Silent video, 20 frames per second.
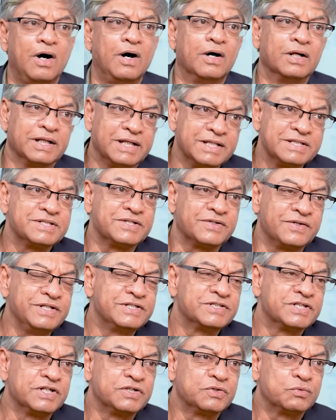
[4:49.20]
on his
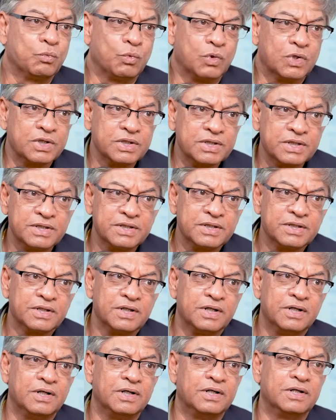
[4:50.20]
recent work
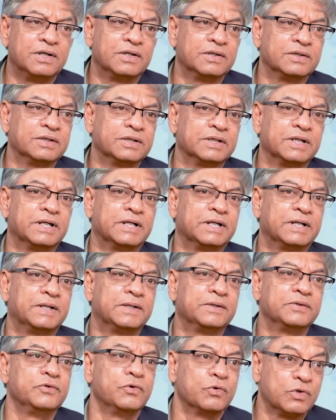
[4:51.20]
on
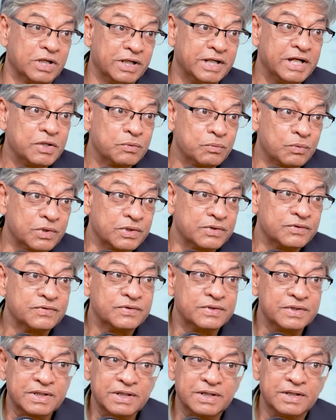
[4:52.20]
neural
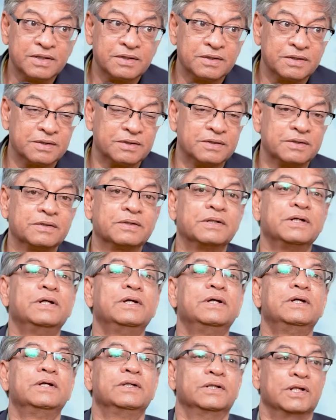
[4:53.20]
networks.
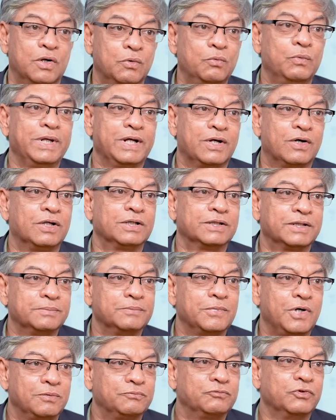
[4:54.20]
Now we call
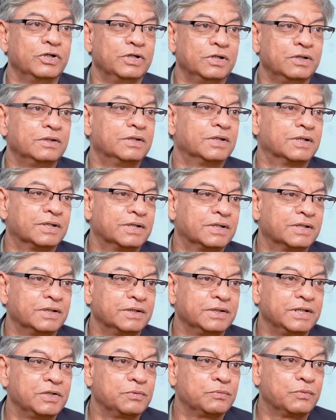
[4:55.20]
them Hopfield
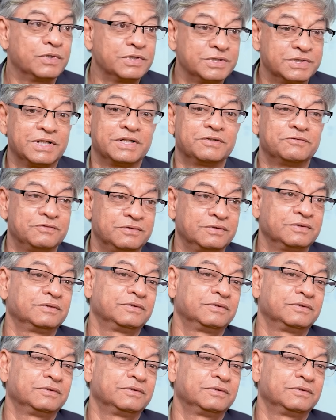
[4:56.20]
networks, and